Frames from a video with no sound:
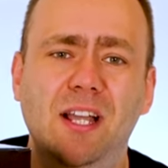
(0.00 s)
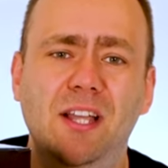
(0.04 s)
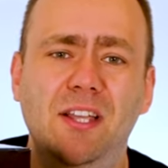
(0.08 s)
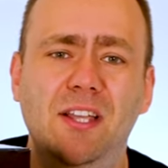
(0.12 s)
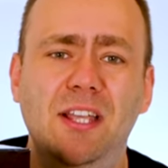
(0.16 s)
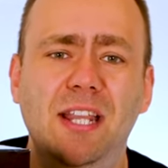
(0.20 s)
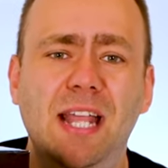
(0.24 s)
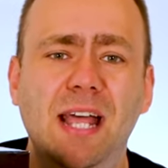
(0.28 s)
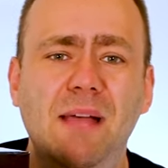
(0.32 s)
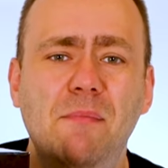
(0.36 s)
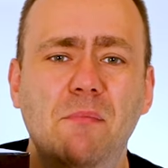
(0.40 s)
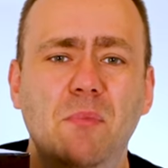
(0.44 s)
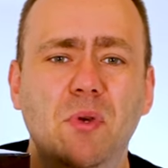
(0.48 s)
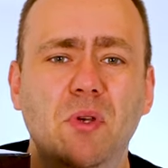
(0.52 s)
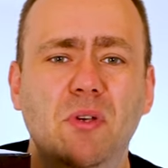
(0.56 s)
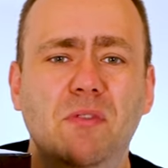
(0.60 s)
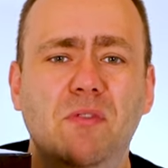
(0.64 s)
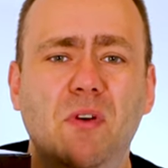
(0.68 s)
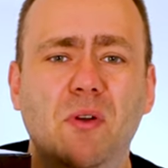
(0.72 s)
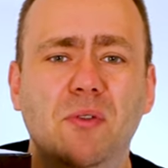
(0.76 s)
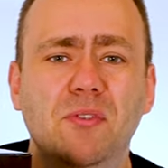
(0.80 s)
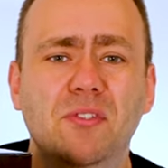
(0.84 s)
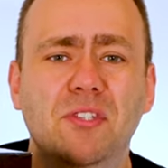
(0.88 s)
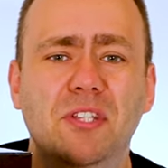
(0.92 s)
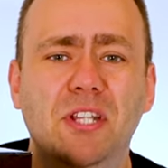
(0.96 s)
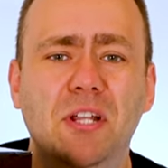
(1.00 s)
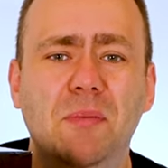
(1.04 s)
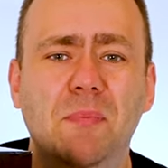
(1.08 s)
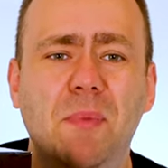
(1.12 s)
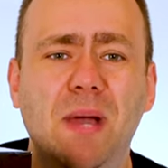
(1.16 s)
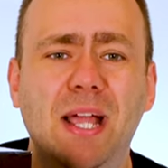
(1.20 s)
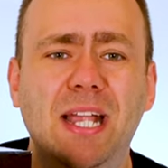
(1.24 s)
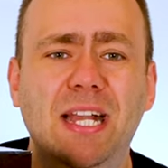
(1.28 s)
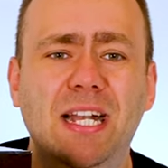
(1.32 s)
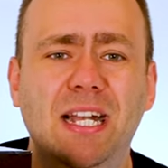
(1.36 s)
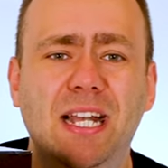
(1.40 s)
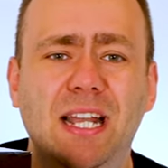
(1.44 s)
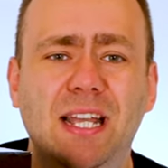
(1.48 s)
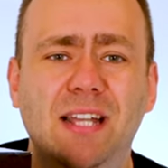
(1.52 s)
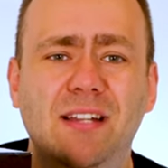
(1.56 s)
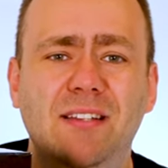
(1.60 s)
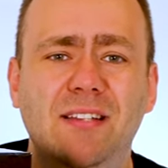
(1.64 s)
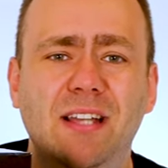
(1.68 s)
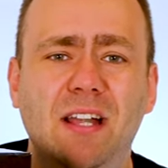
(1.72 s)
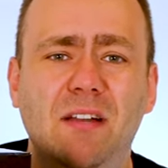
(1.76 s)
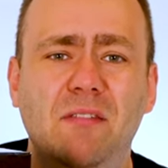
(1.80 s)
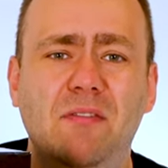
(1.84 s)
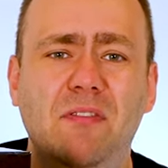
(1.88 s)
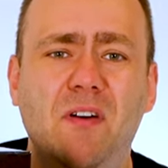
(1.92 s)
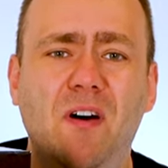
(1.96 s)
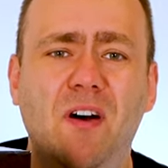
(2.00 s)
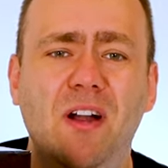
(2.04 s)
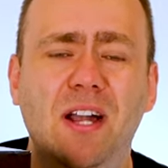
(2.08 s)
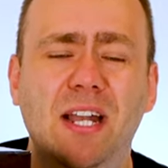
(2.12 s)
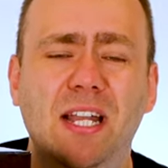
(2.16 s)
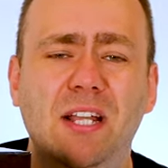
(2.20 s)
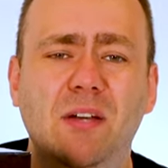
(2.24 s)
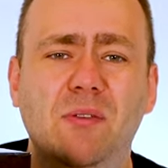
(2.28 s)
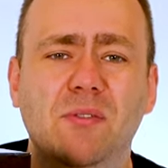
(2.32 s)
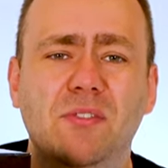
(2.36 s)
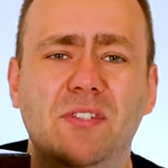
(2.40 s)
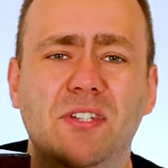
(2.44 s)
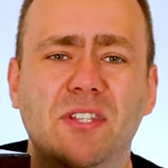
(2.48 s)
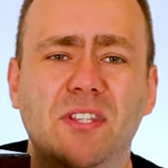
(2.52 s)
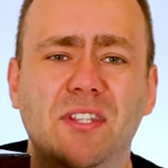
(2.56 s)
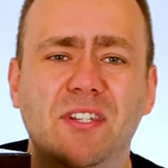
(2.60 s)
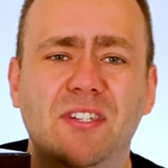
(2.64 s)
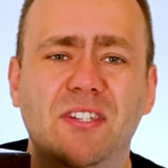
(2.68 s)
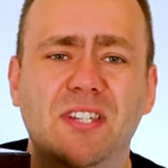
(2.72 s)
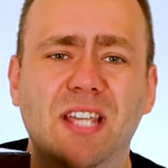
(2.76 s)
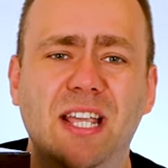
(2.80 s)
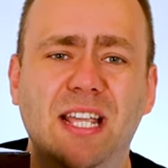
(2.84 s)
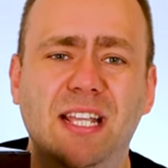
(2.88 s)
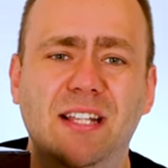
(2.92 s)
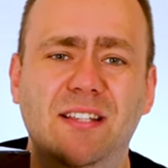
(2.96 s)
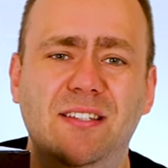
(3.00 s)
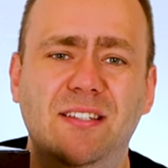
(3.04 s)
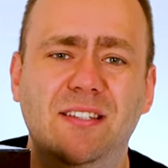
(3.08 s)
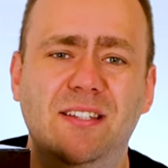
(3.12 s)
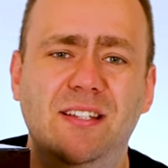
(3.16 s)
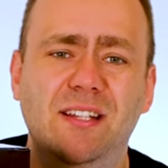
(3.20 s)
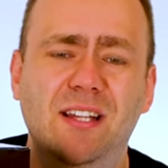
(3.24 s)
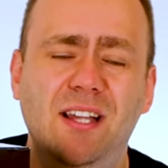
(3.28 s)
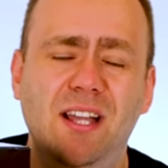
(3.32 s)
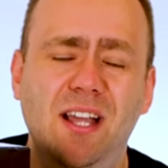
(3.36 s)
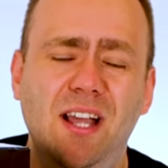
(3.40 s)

You then move on to the main lid and finally onto the seat.